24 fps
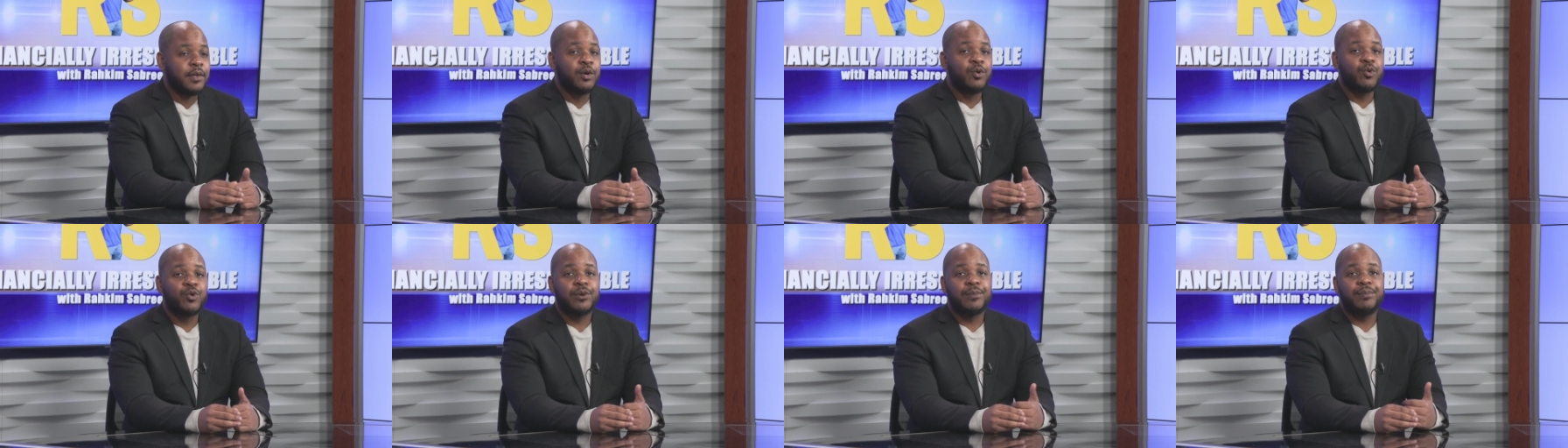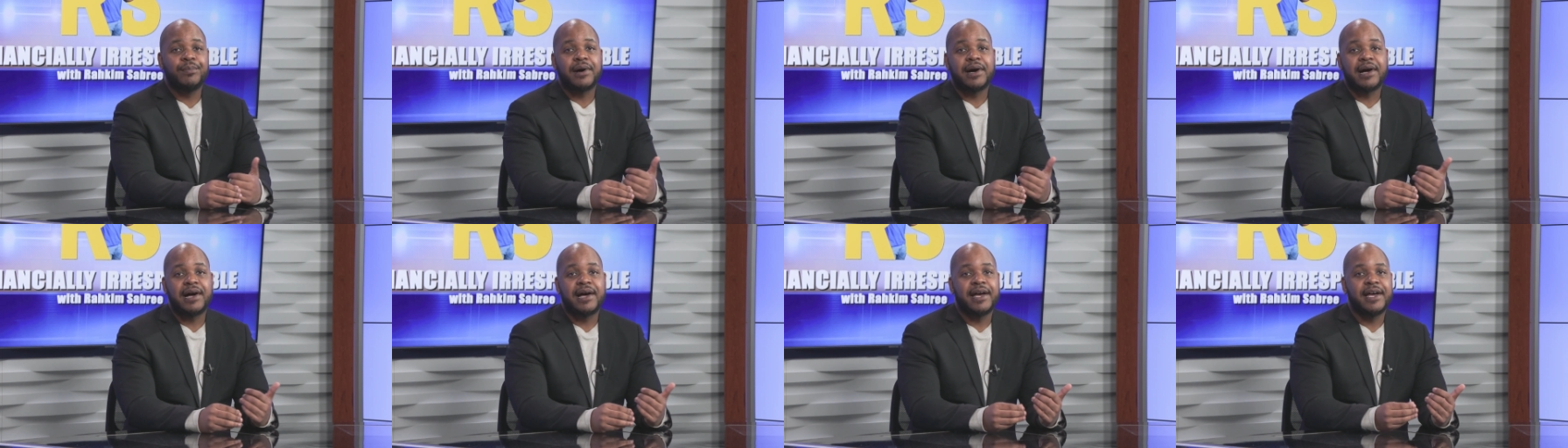or
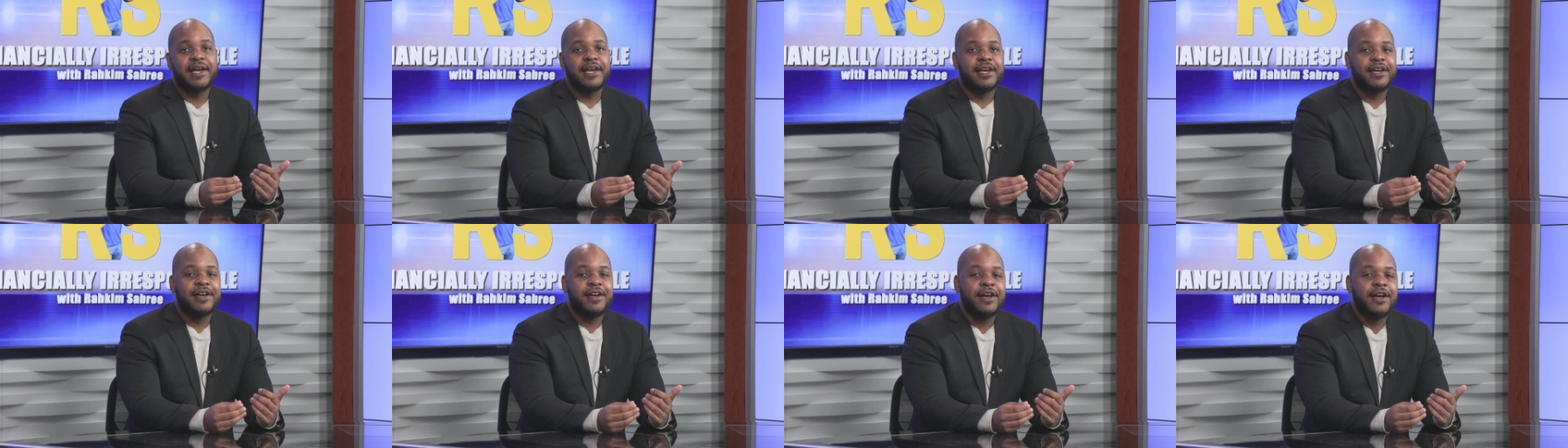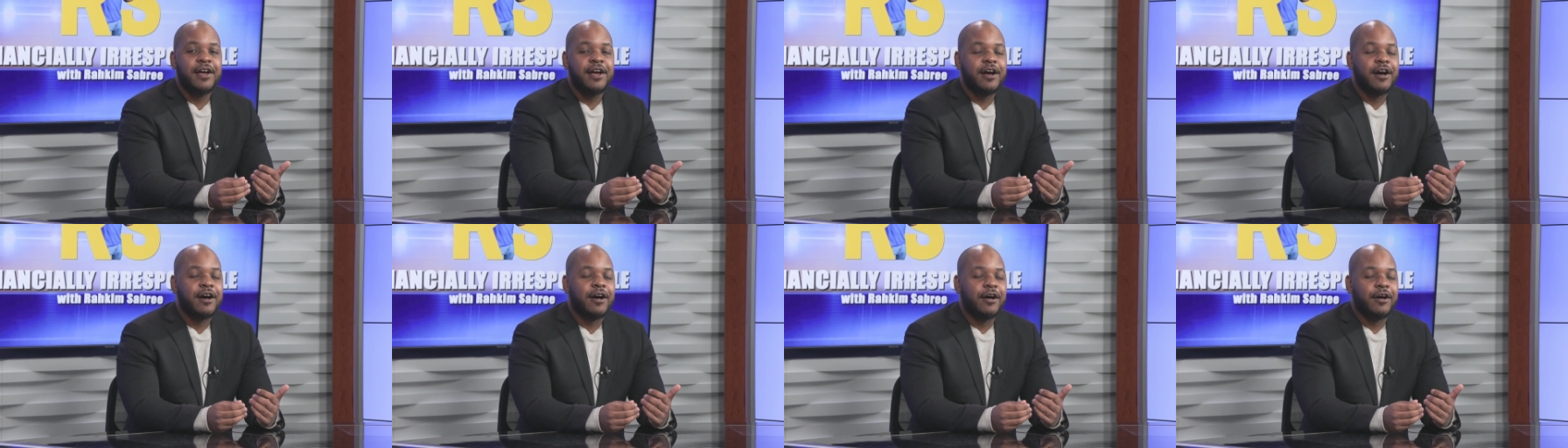by
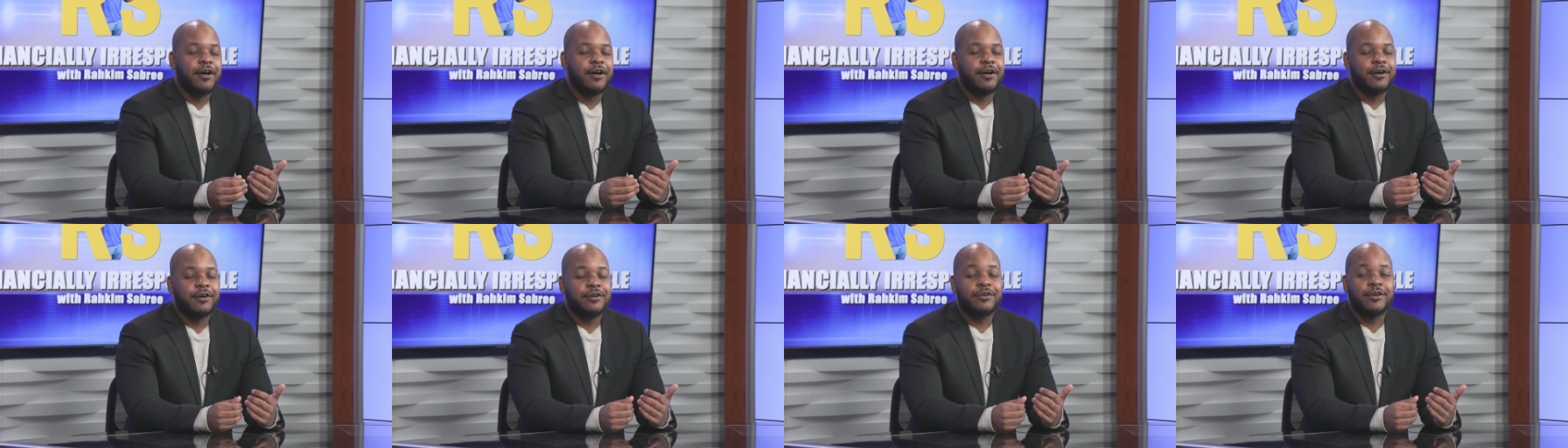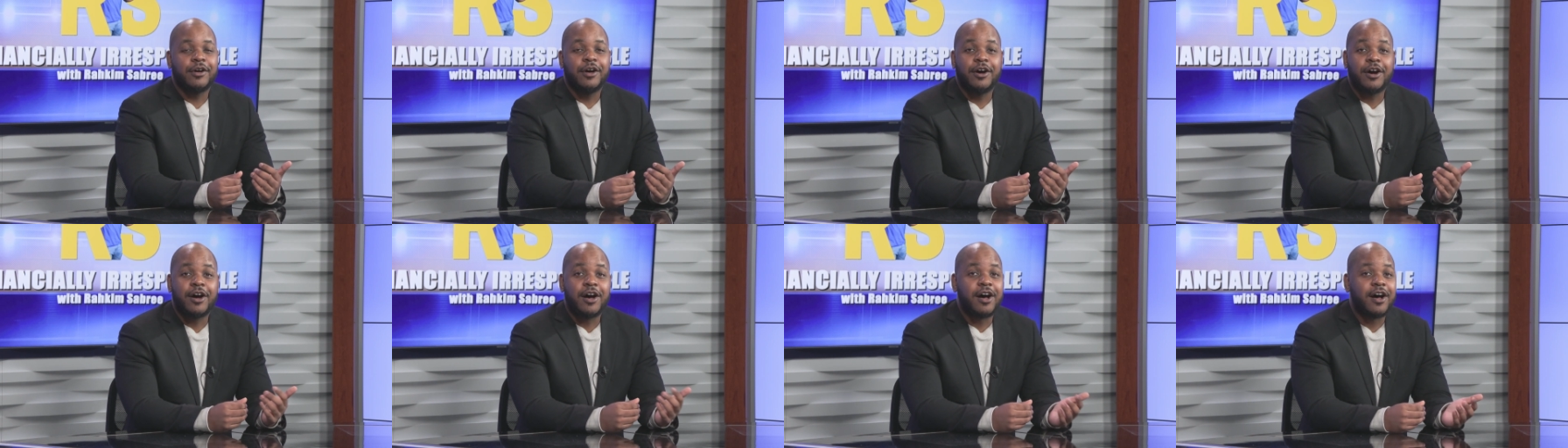a
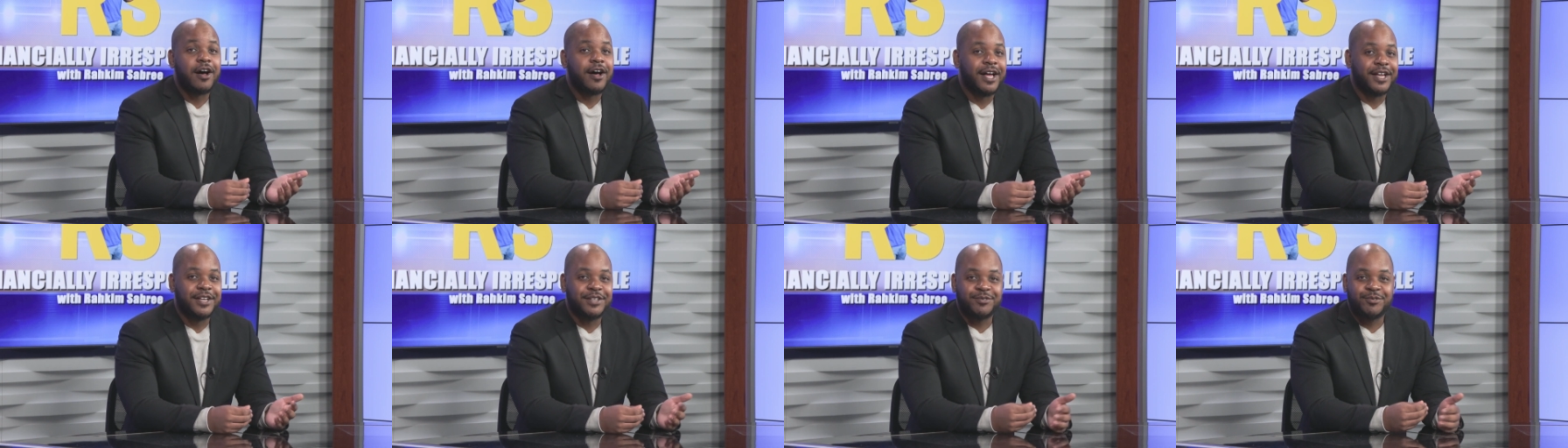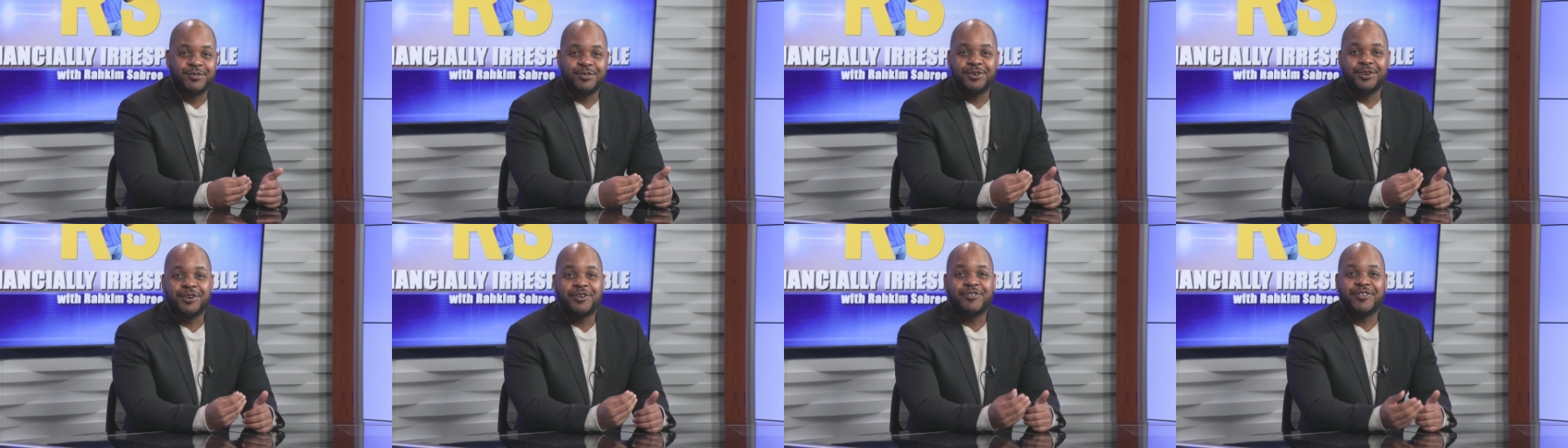aunt
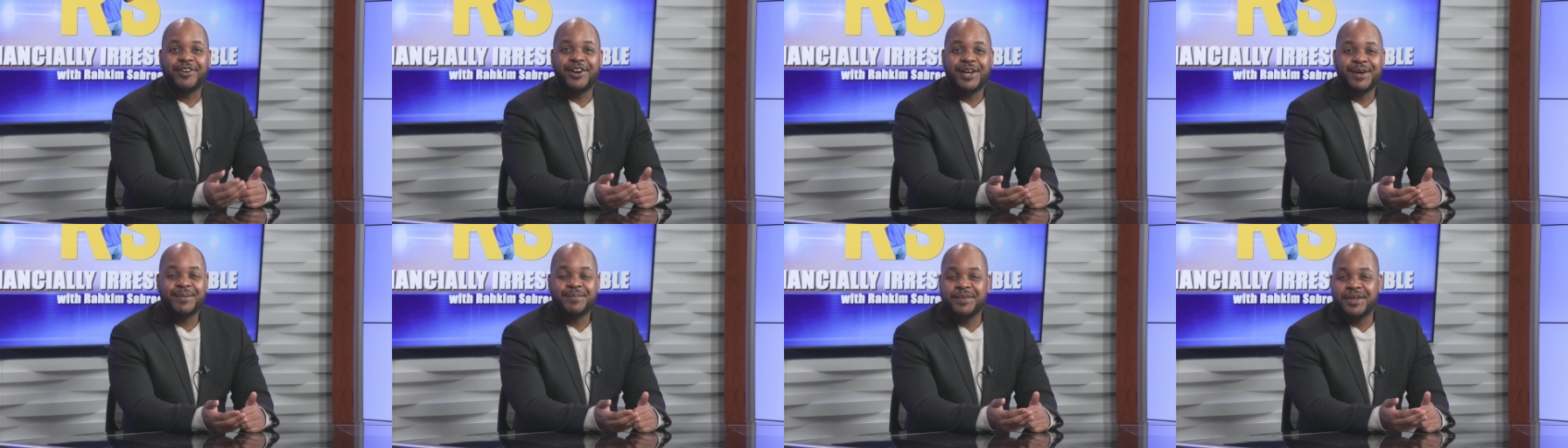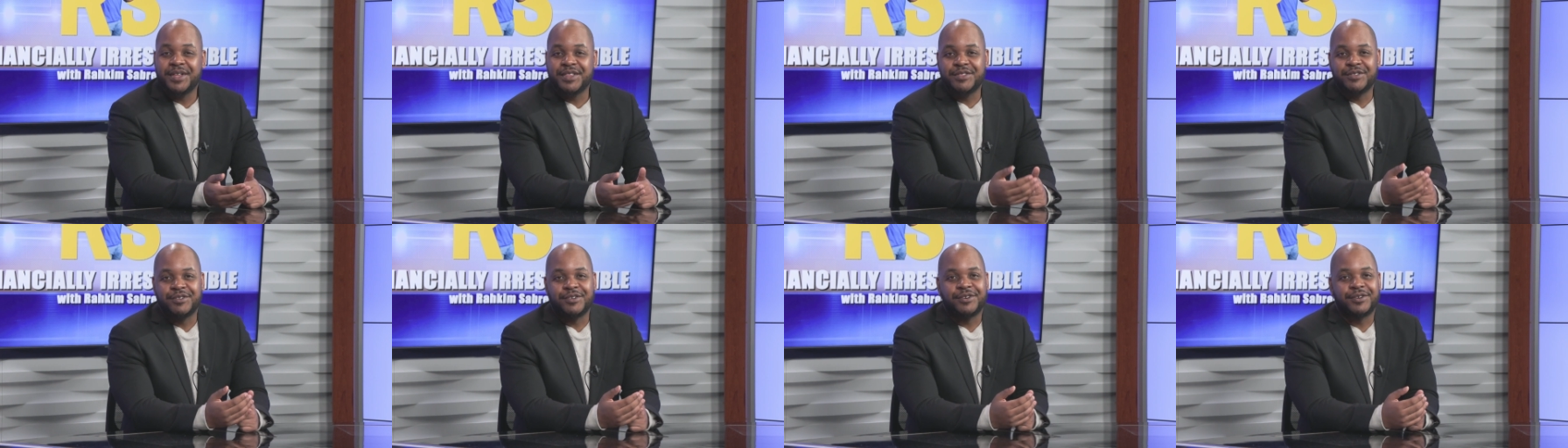or
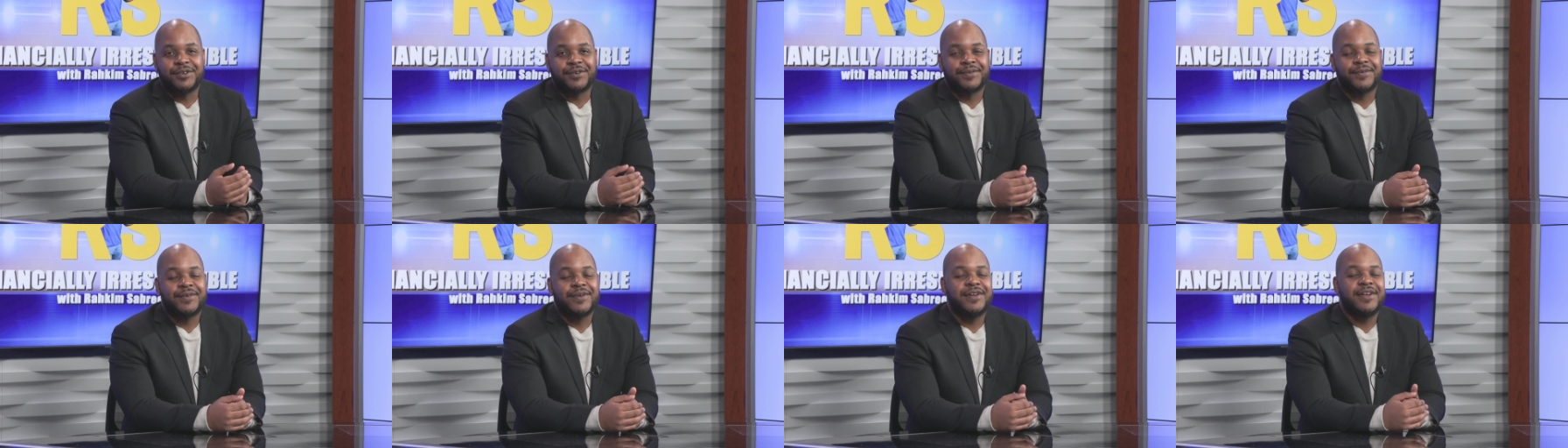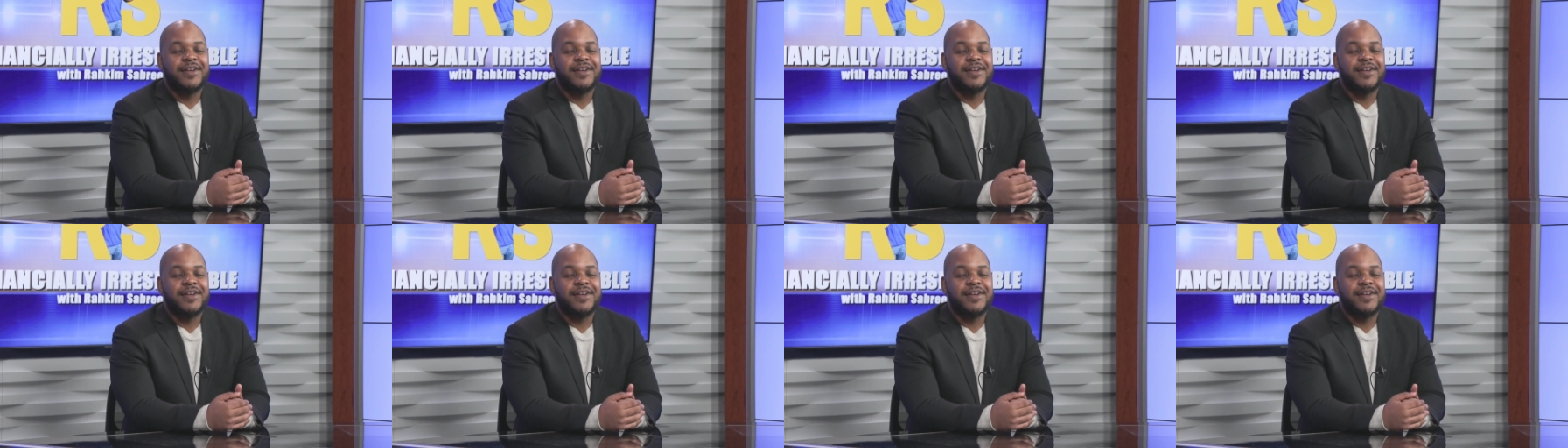grandmother?